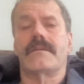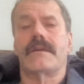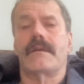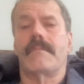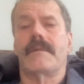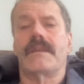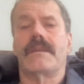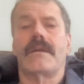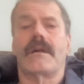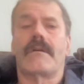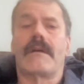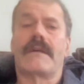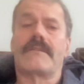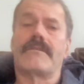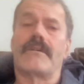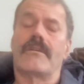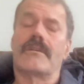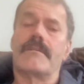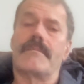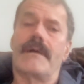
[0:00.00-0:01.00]
I mean, like I
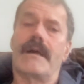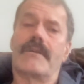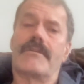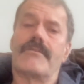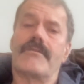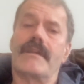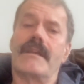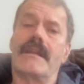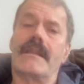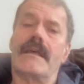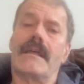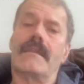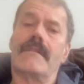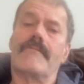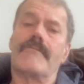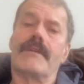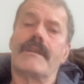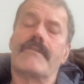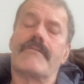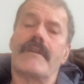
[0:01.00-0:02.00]
talked about
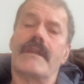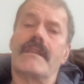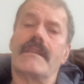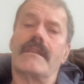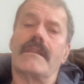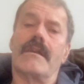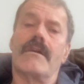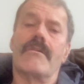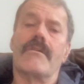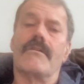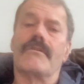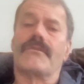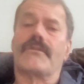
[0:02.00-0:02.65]
recreating the logo.